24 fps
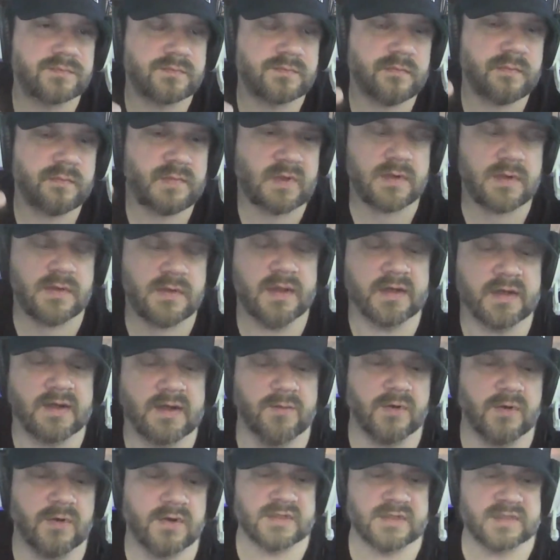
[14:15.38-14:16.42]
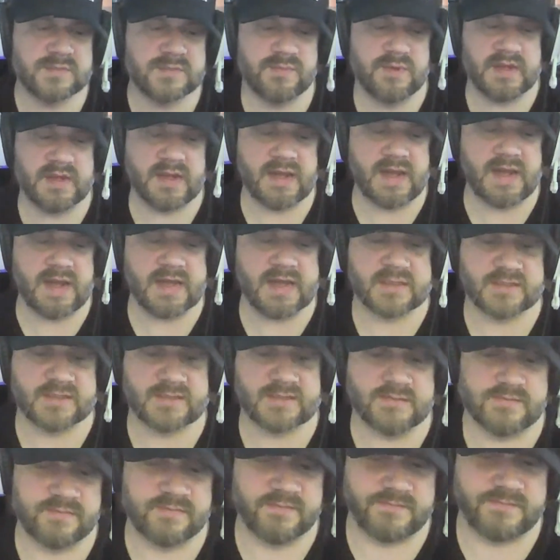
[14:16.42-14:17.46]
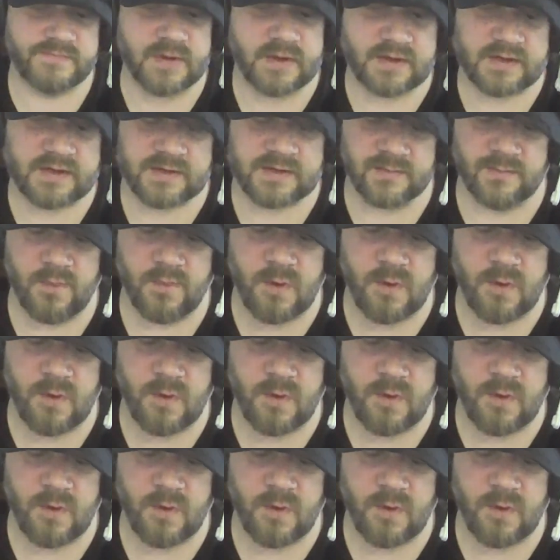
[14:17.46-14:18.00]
like one of those big ass fucking water